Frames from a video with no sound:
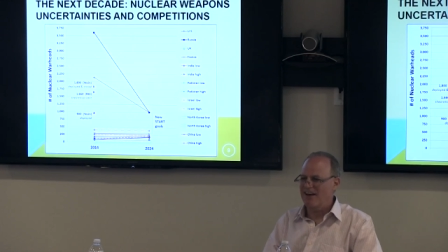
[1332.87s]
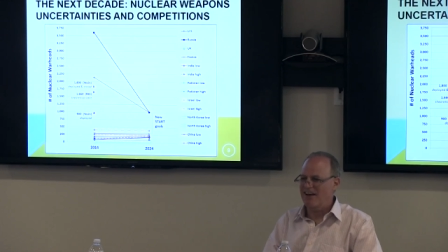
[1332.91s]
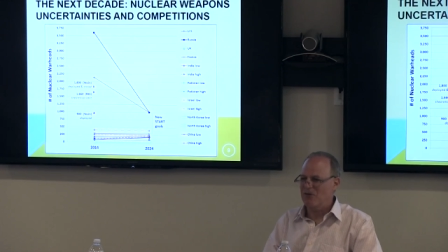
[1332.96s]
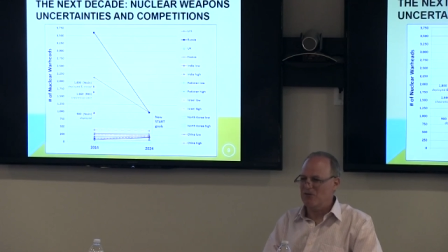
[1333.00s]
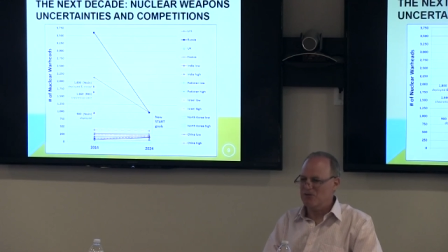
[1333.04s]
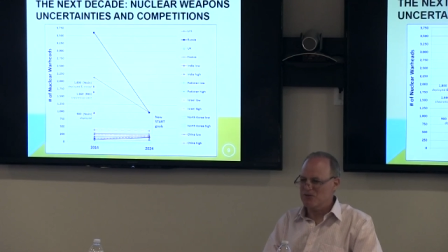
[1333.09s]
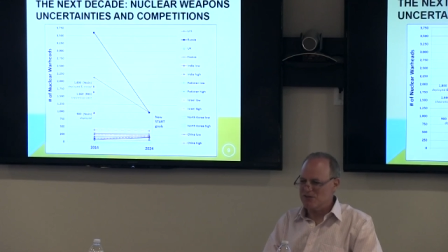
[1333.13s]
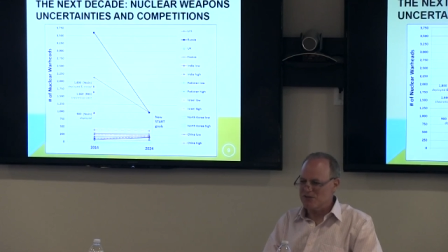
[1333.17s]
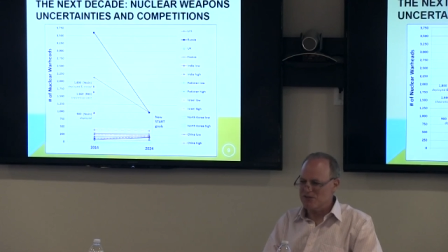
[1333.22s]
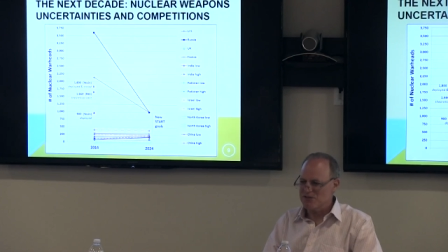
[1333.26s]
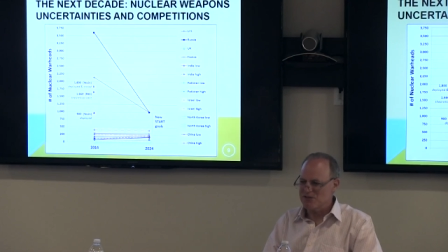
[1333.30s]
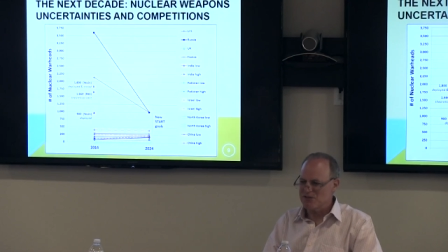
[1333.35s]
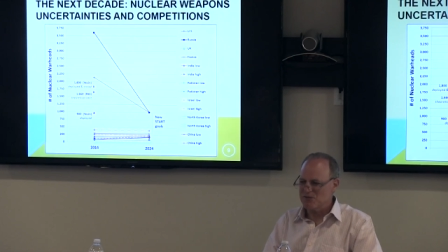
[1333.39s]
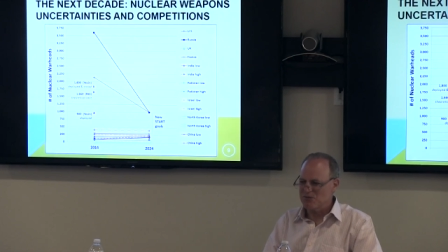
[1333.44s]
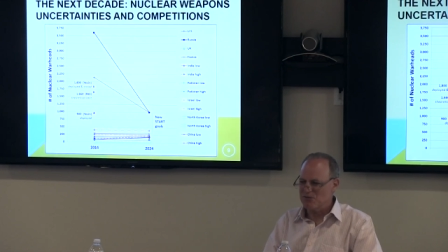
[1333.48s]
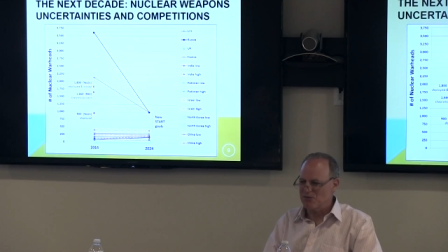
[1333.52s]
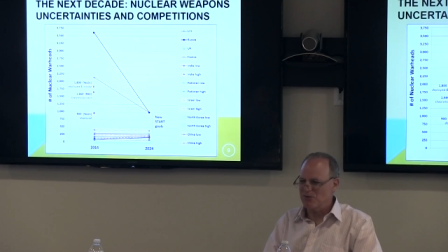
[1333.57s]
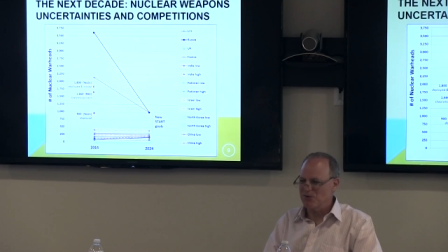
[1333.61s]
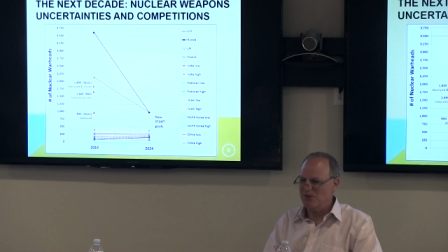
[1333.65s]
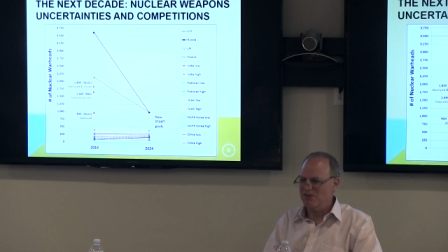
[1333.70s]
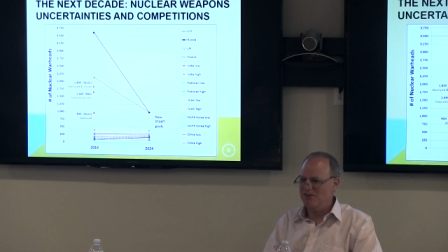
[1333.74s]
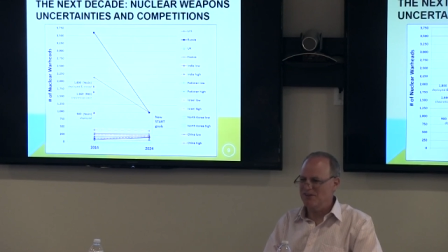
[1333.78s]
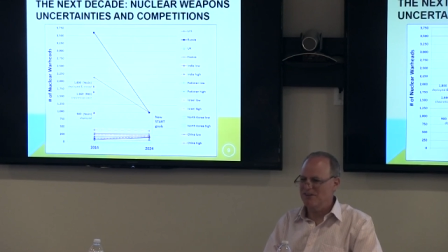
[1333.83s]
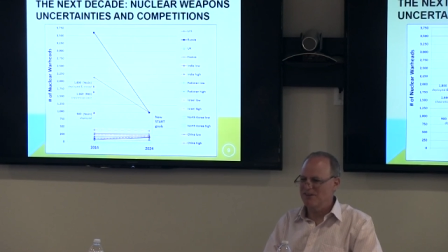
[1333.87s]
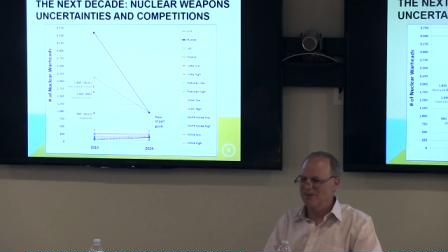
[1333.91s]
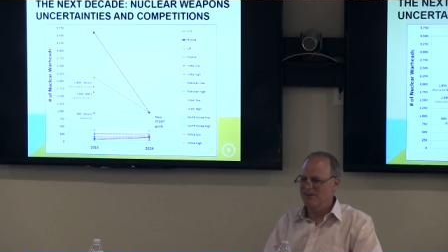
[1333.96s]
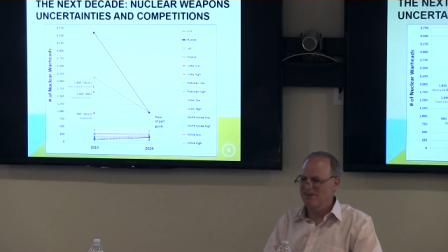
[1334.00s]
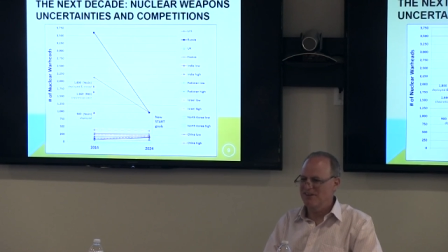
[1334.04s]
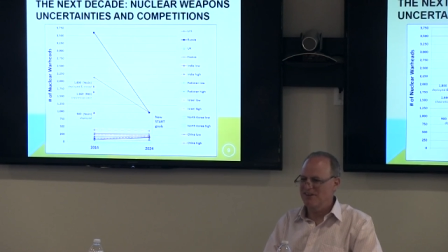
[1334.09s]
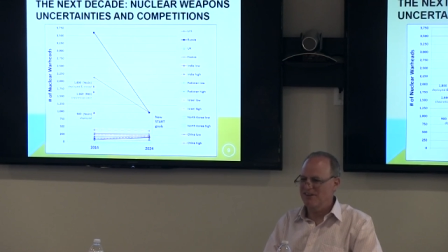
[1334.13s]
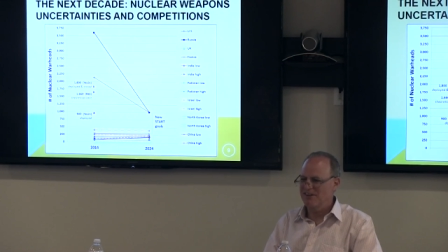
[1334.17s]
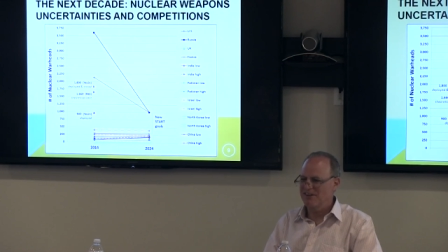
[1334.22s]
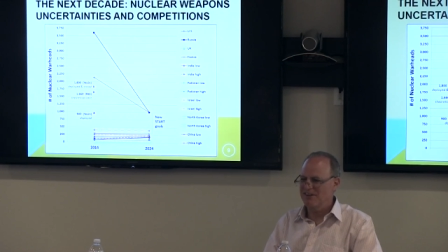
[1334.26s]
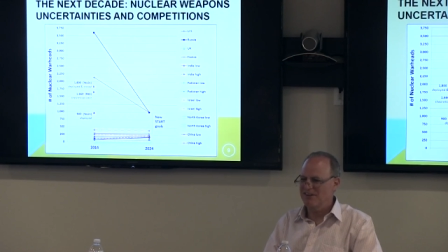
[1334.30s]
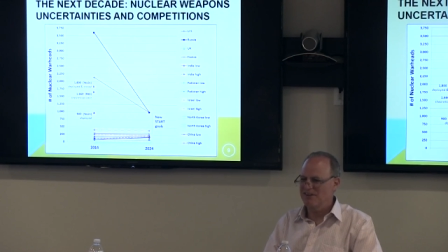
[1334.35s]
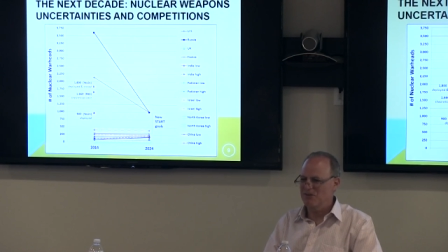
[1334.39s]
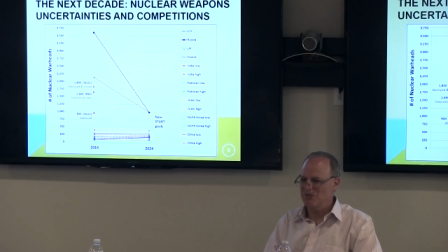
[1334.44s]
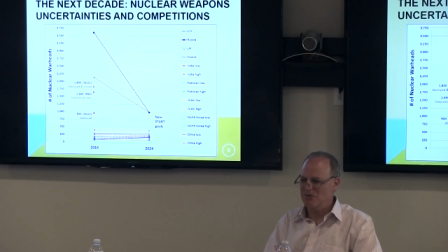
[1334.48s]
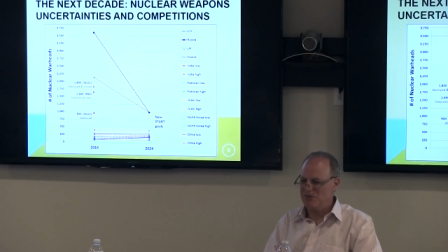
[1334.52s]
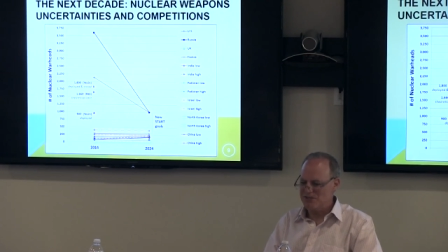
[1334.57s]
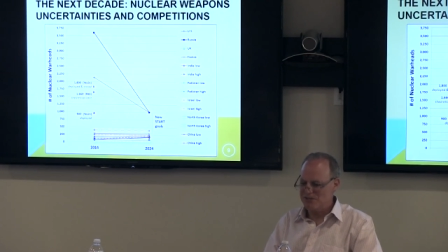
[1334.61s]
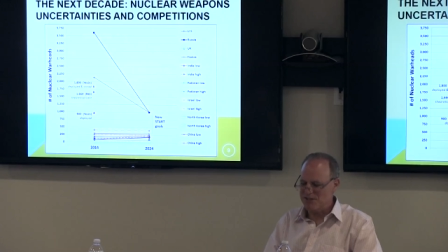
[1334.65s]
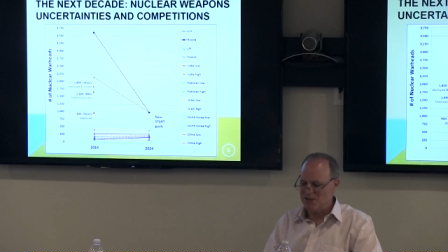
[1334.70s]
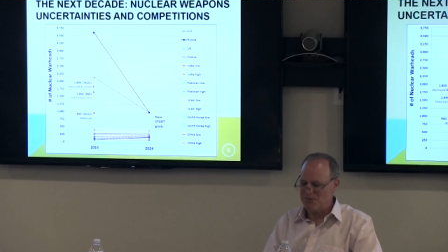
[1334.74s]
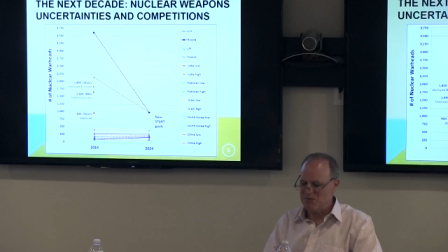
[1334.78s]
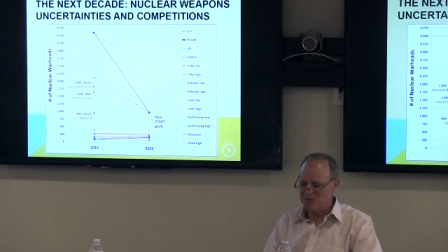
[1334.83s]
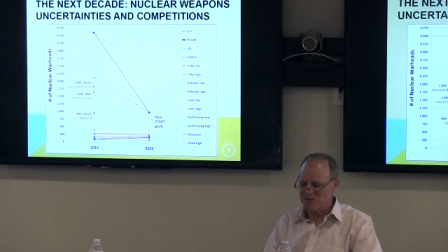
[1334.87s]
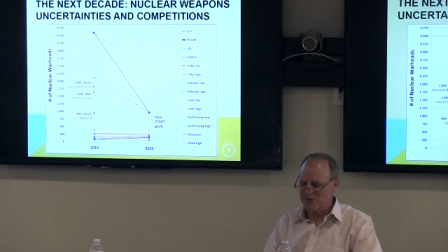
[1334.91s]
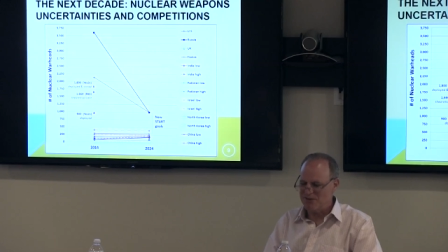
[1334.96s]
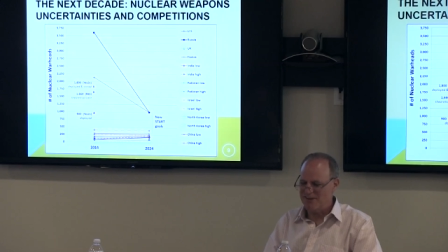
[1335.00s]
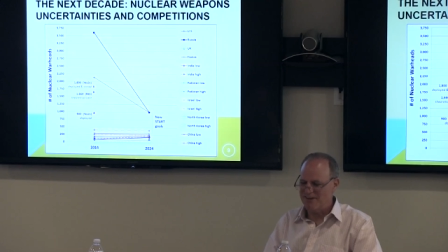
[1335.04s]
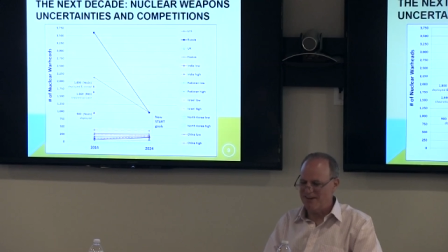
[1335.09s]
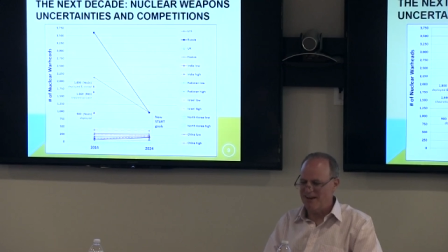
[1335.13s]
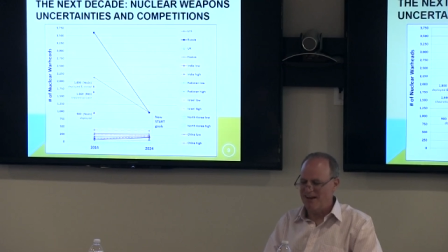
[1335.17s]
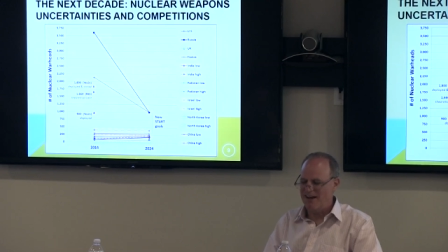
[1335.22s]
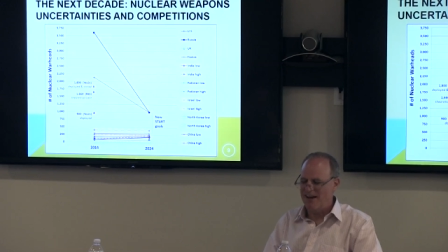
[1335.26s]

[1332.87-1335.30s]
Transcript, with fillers: I was disappointed in the reception.